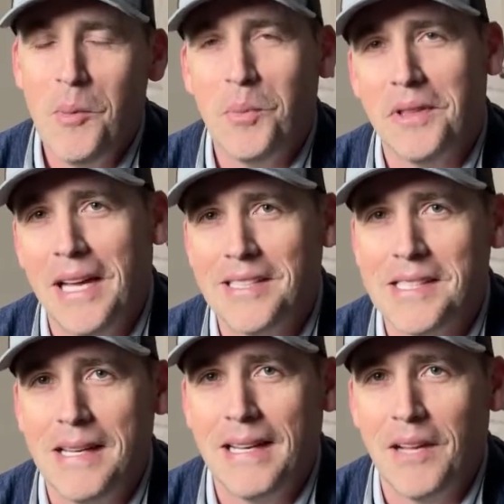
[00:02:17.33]
But that
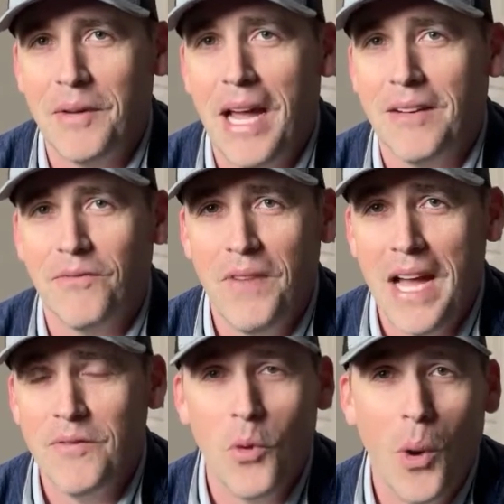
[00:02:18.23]
said, I've got
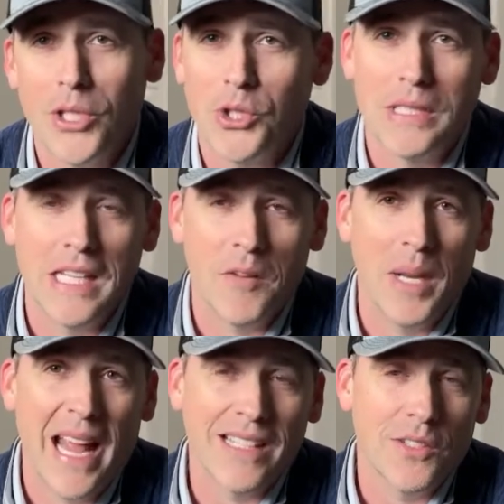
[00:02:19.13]
5 questions that have
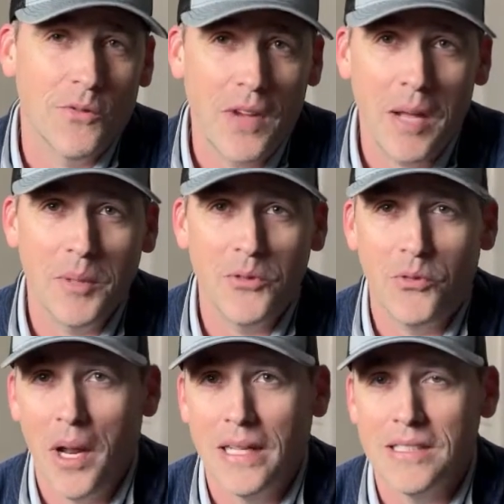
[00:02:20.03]
been asked of family,
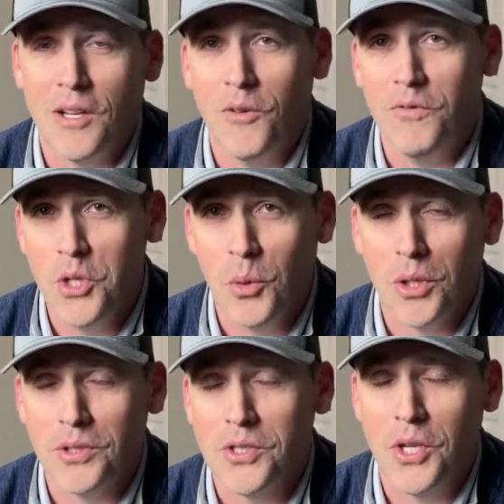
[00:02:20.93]
friends, of
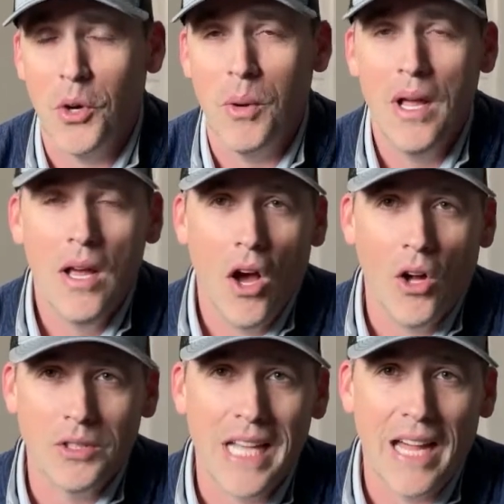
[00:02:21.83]
viewers, so
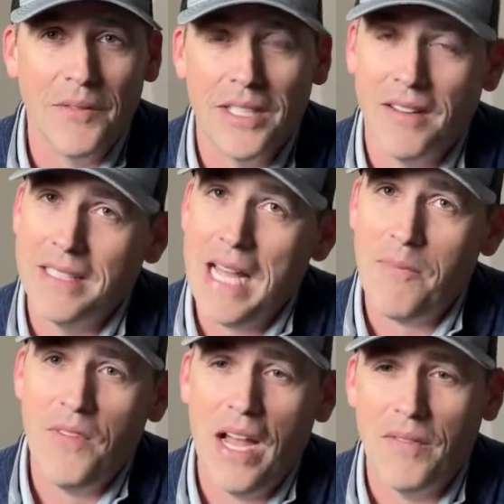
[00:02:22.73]
I'll dive into the
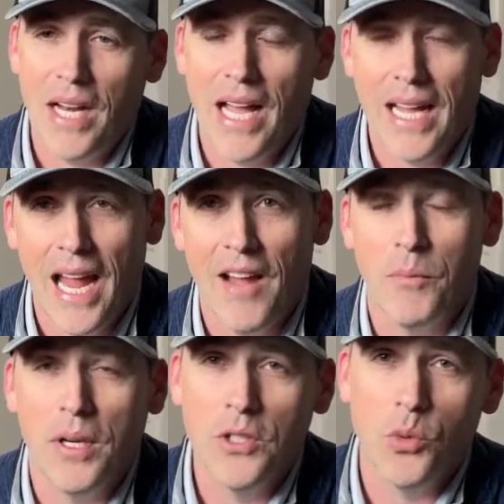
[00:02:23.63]
top 5 that I have.
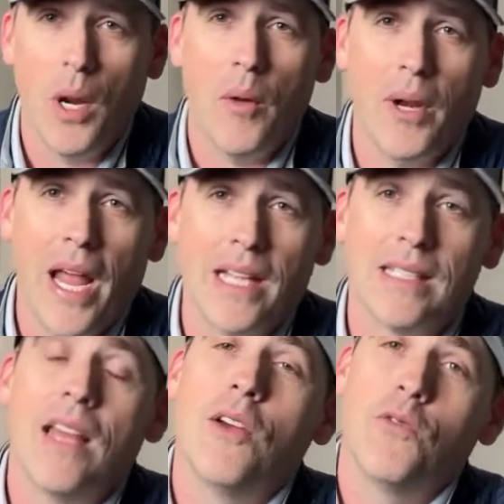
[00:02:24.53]
But here's what I would
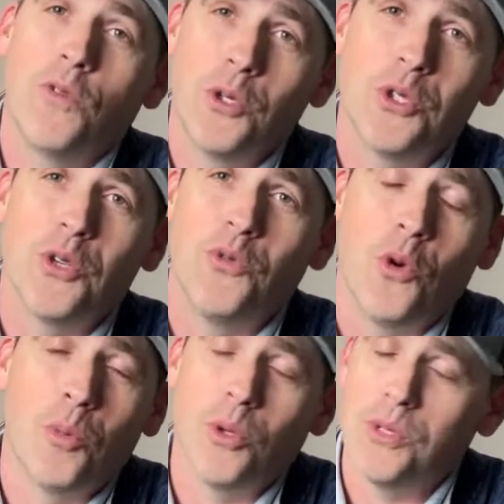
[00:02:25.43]
ask. First and
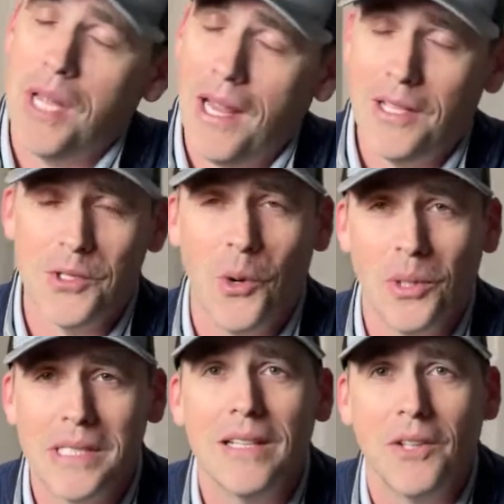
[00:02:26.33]
foremost, as
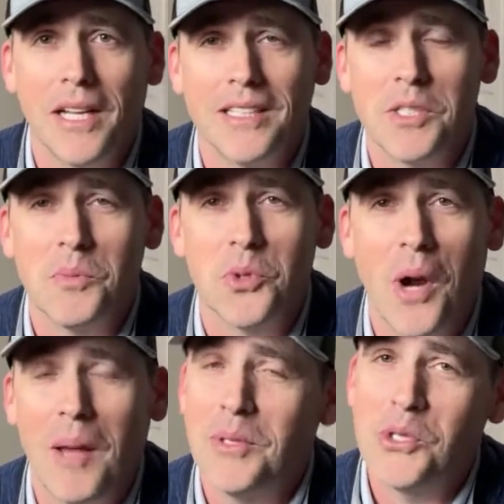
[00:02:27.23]
always, hit like and
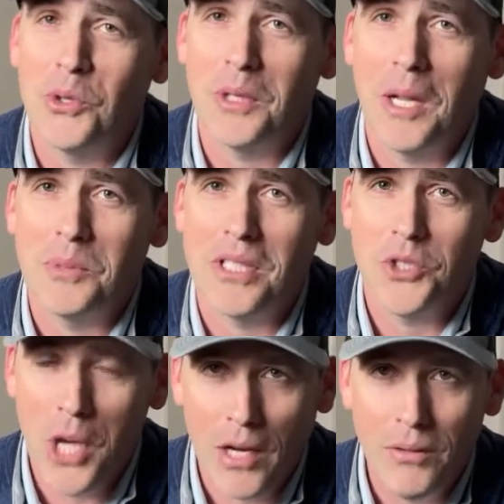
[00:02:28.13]
subscribe. It certainly helps the
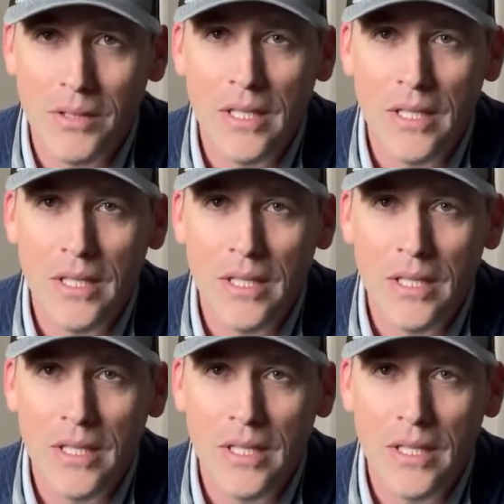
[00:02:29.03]
channel.